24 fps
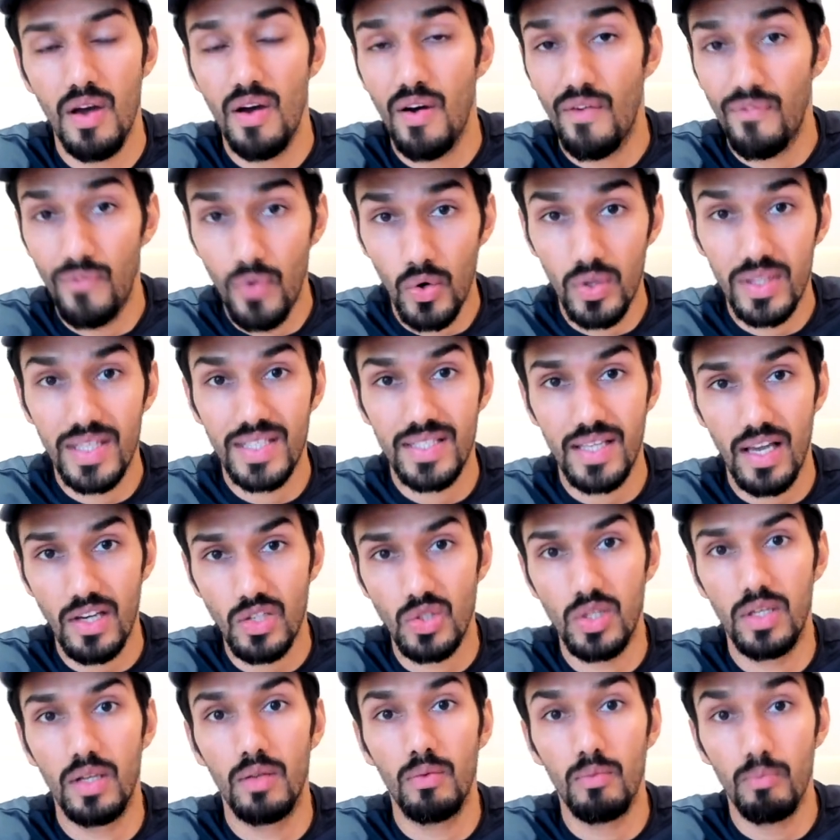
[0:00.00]
for this
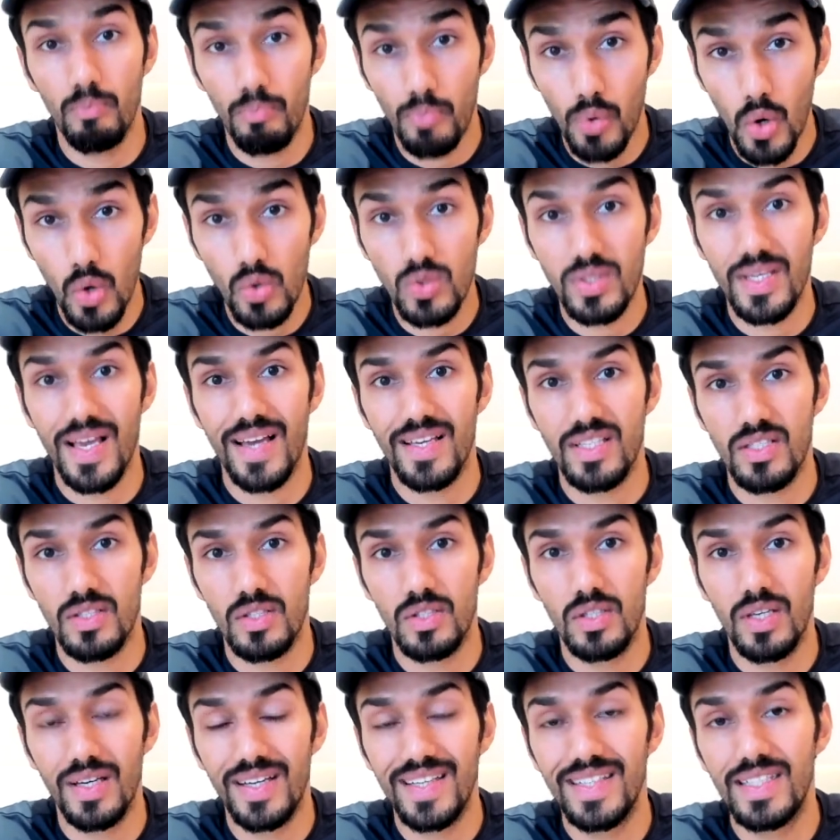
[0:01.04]
actual process
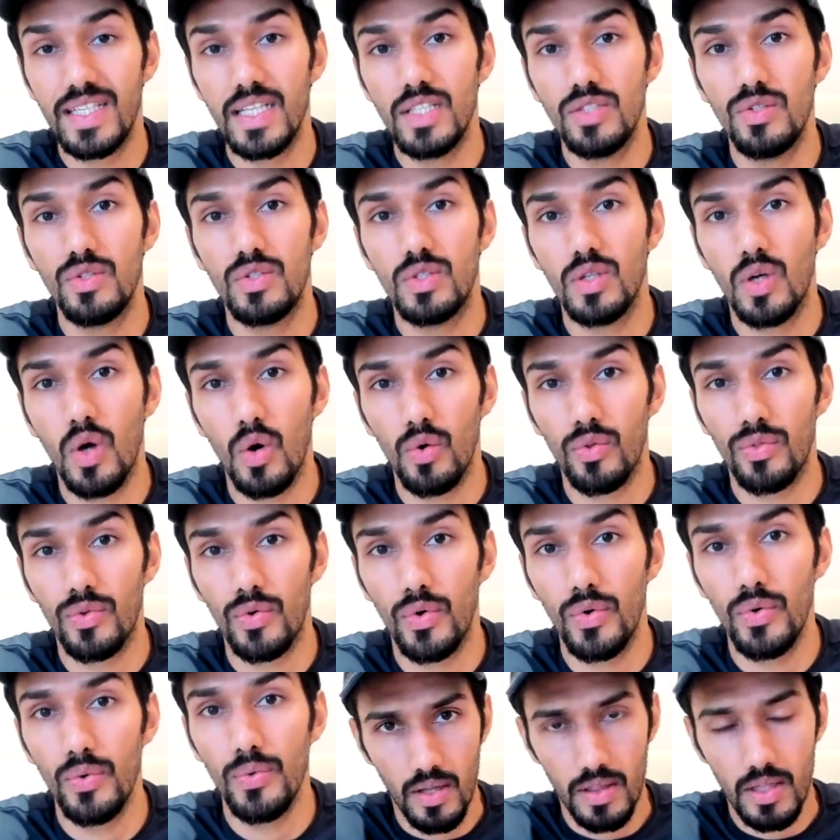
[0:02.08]
to continue to go
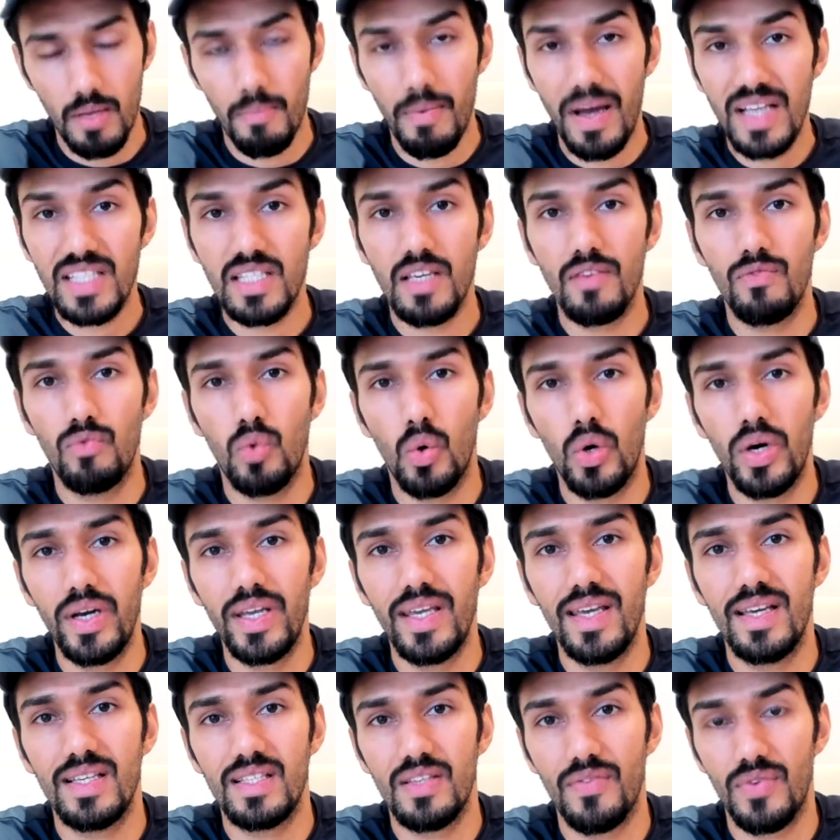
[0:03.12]
through. The massive
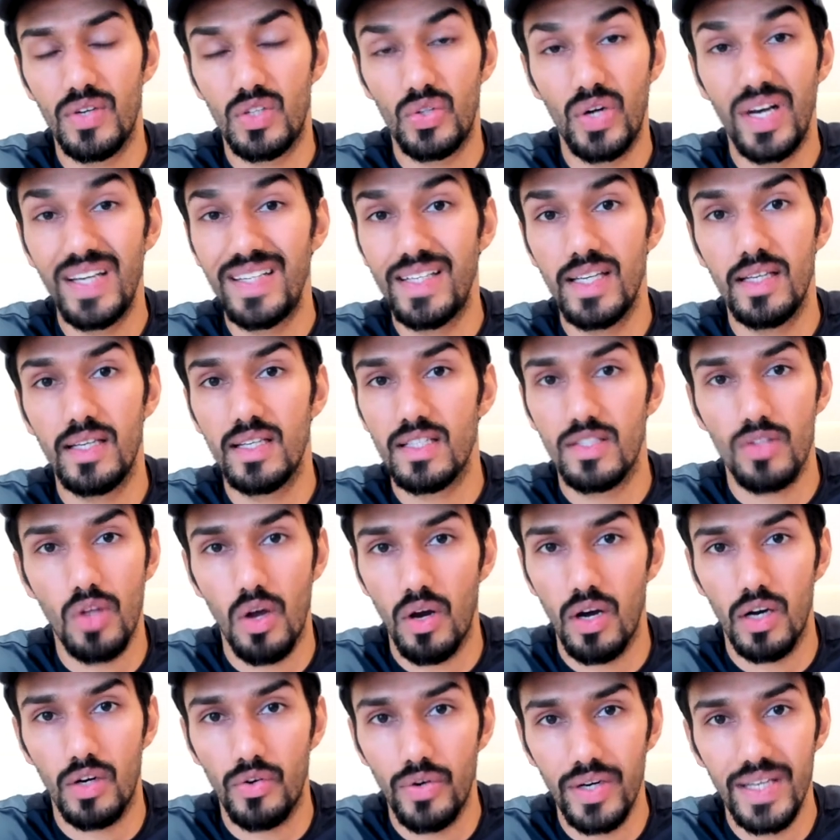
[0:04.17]
worry is if a trade deal is
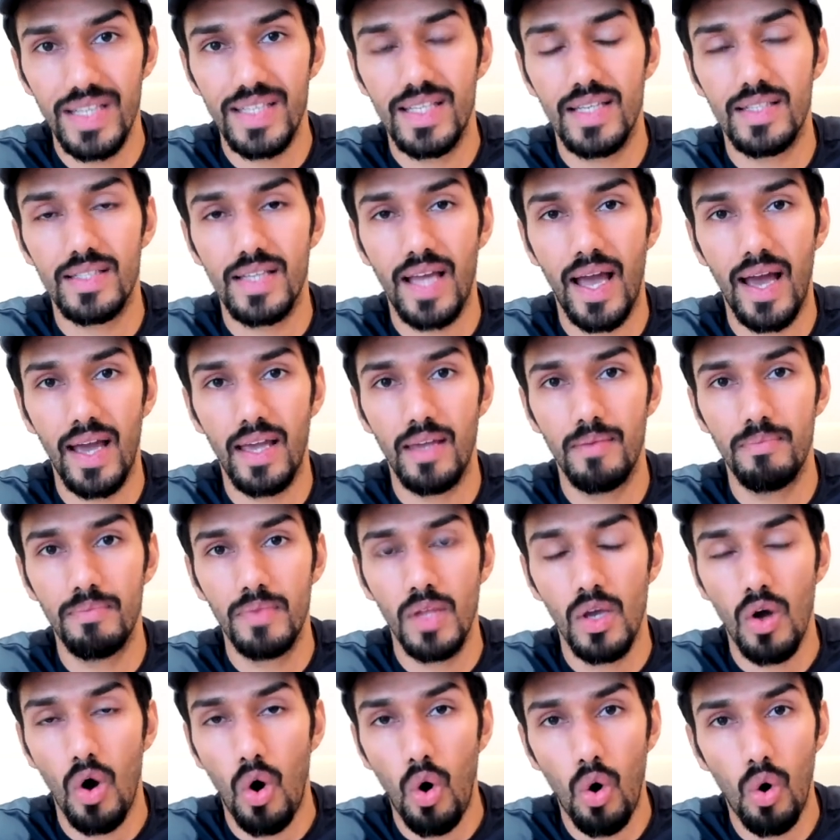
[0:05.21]
not agreed in time
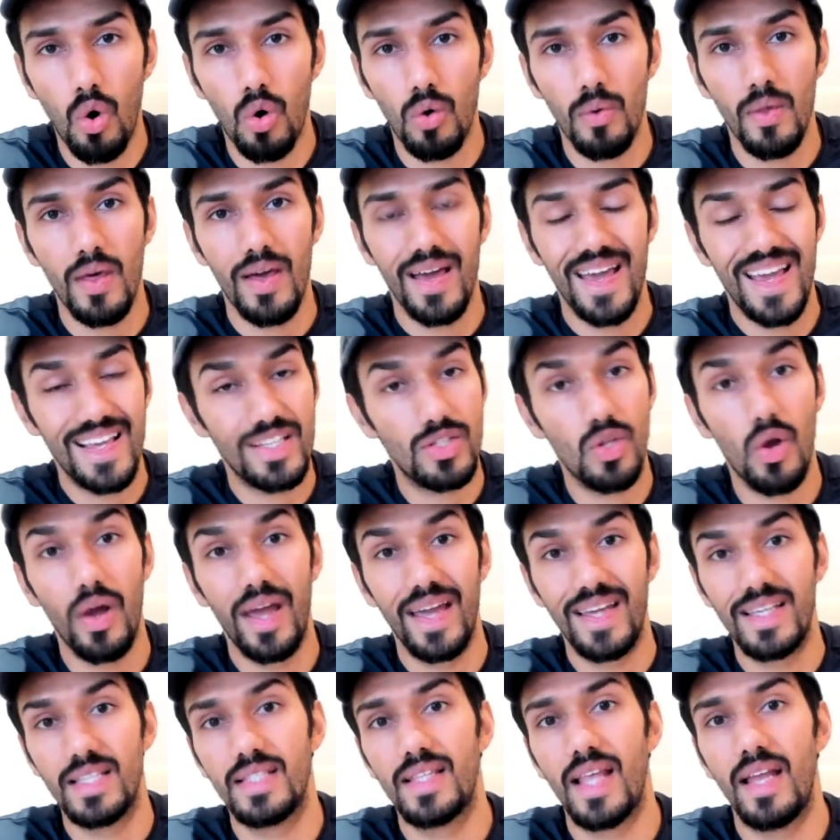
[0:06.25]
or is not
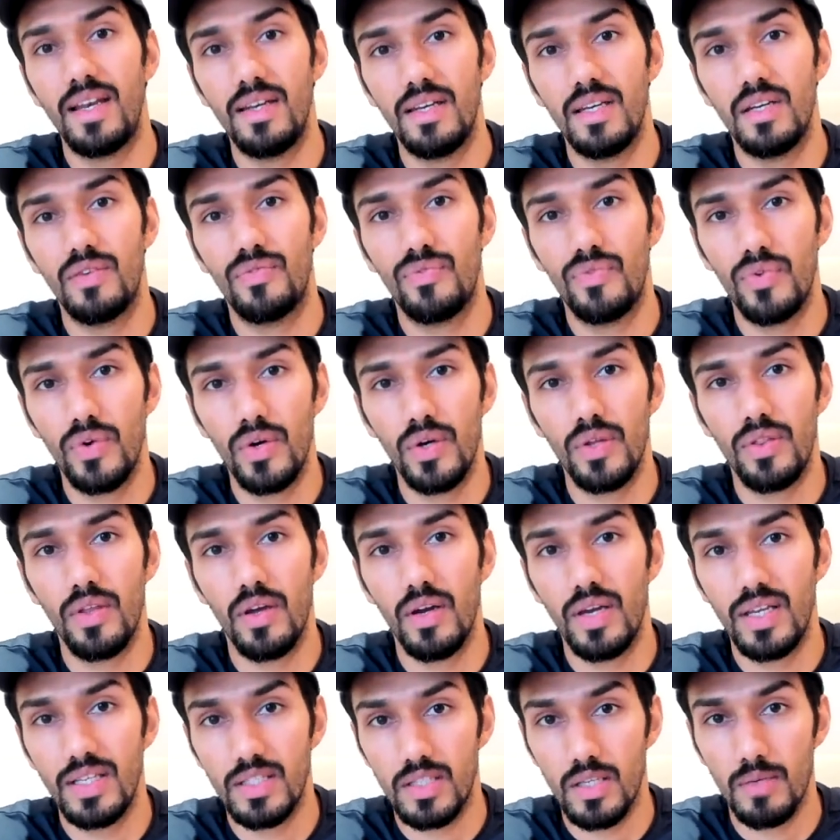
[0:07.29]
extended further
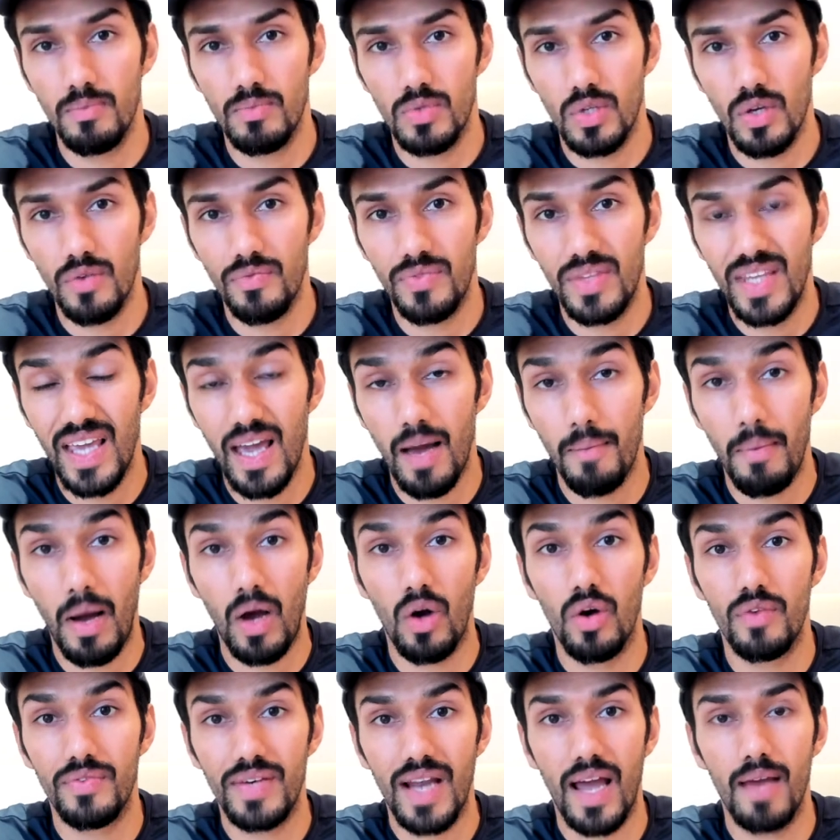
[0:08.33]
in terms of the
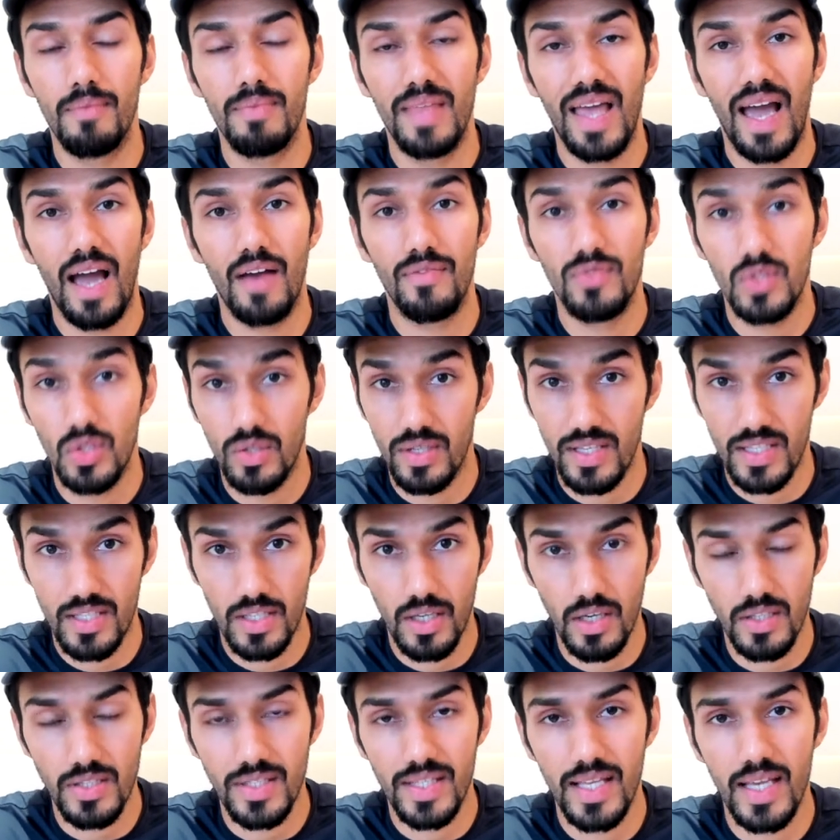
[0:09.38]
amount of time they have to
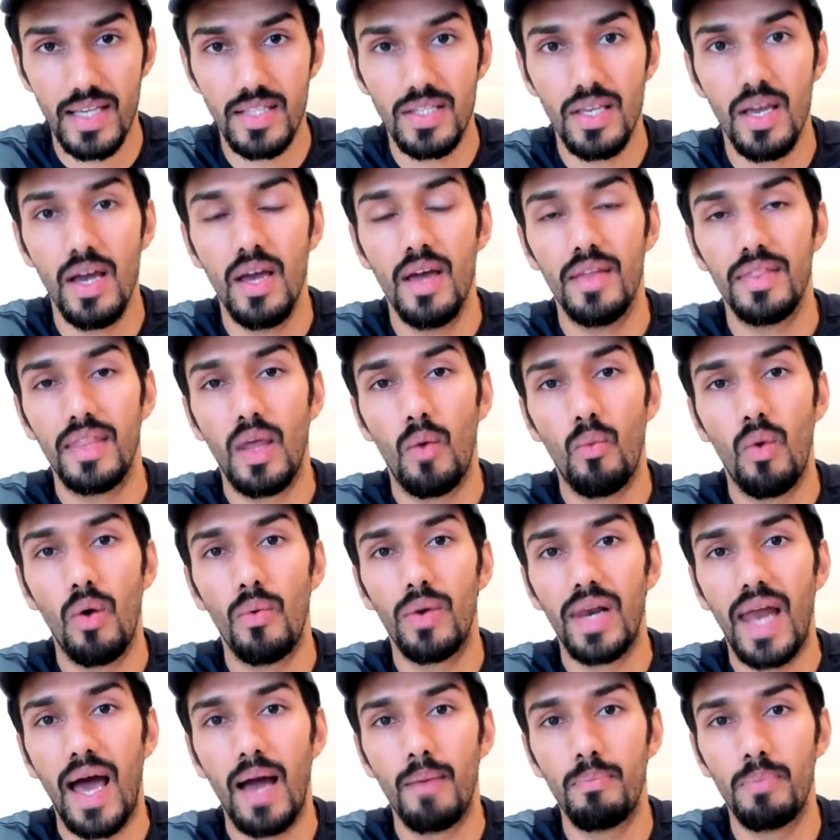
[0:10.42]
discuss this, then what
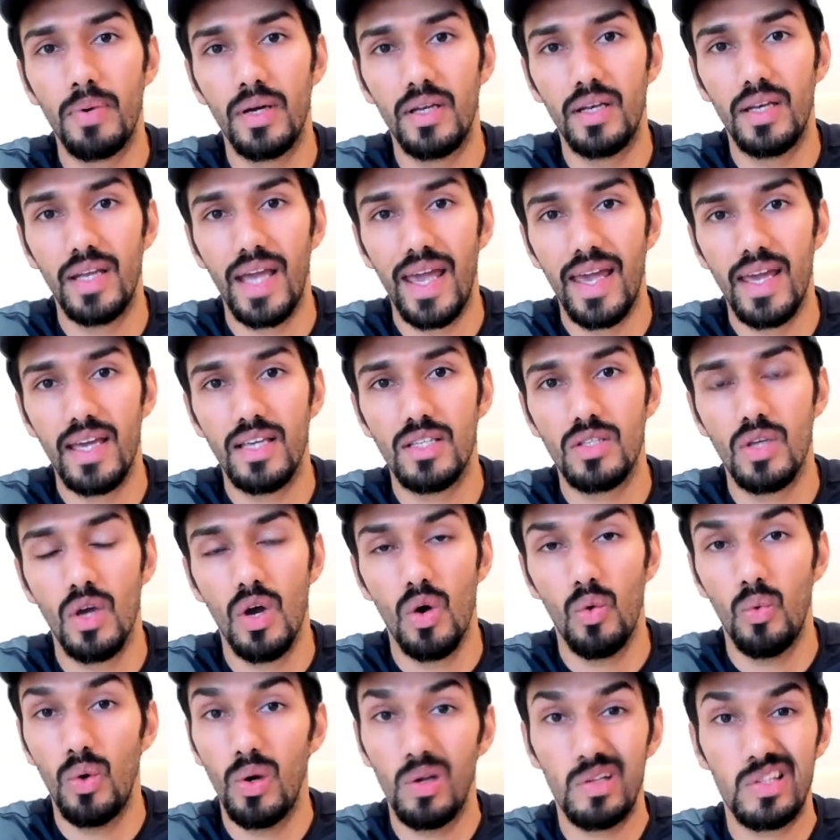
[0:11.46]
will happen is
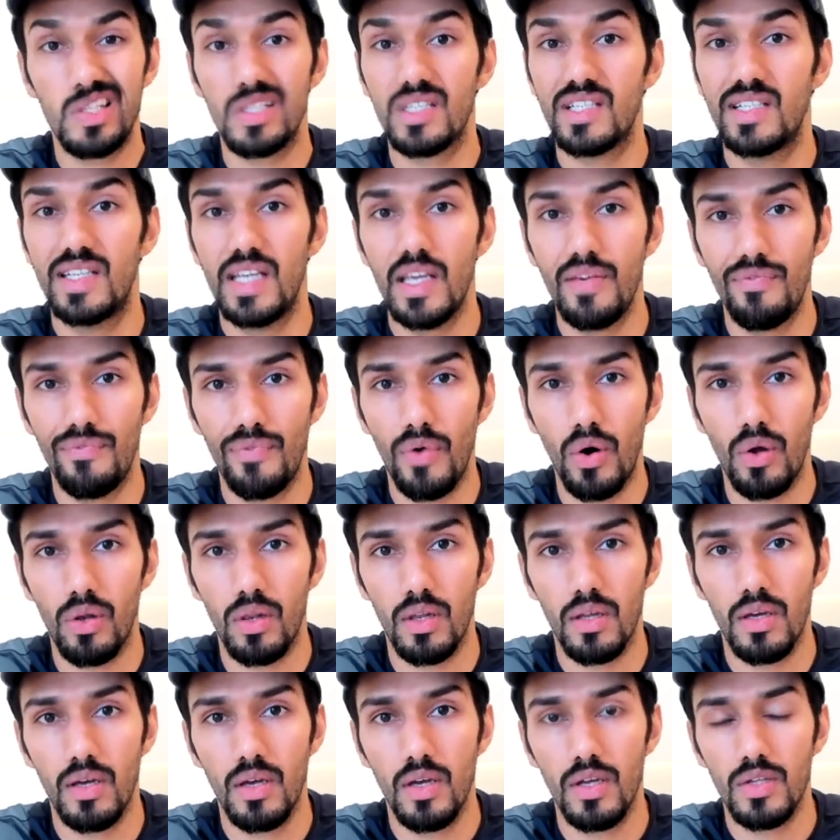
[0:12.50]
we'll just
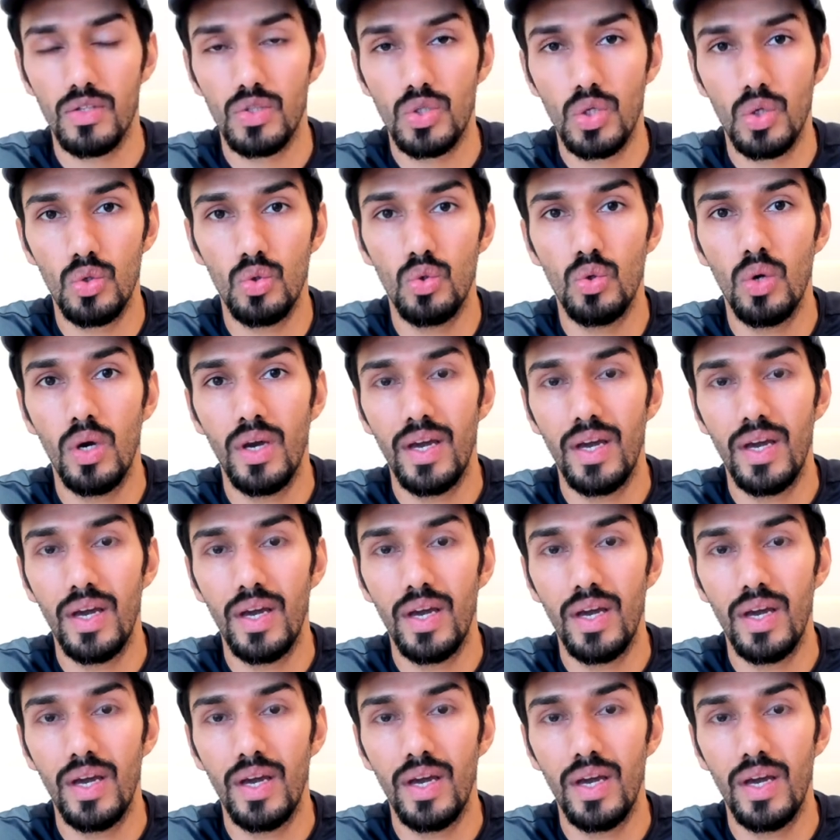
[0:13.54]
default to